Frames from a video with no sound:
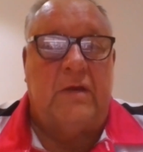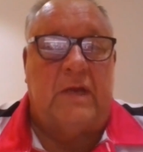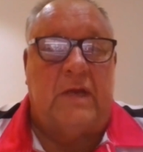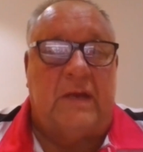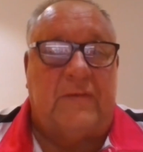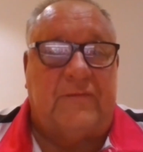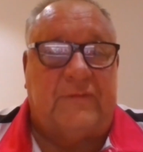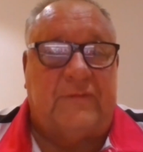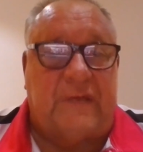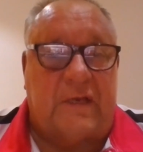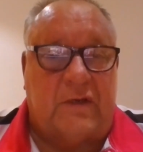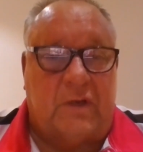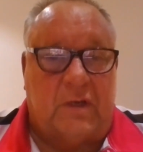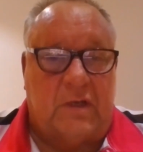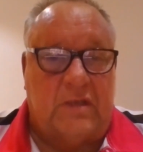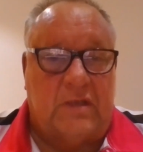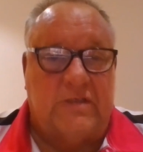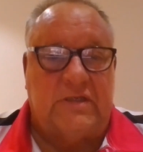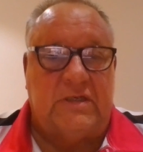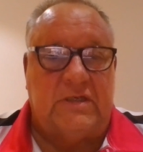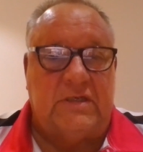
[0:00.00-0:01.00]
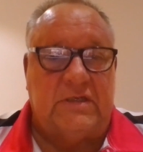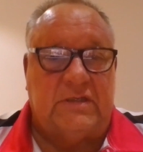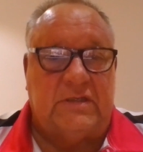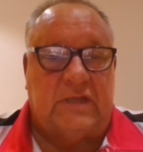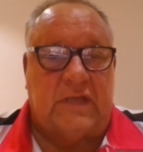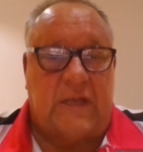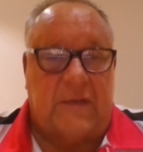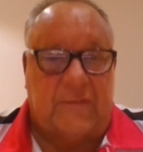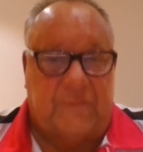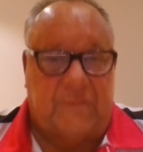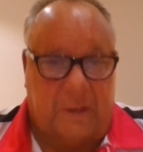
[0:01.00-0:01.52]
don't have I'm technology sure. in
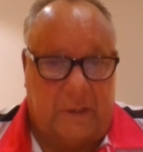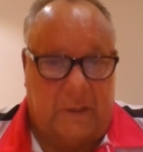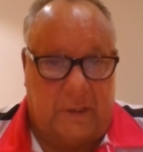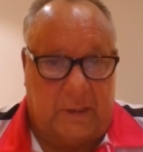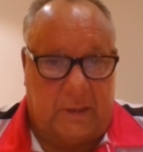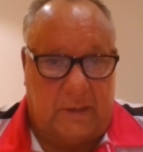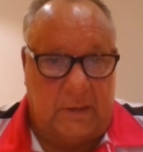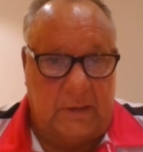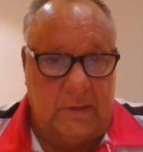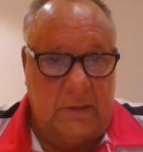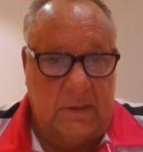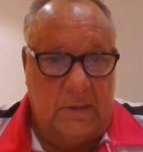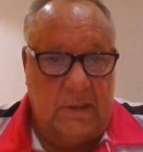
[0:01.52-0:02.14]
South Africa.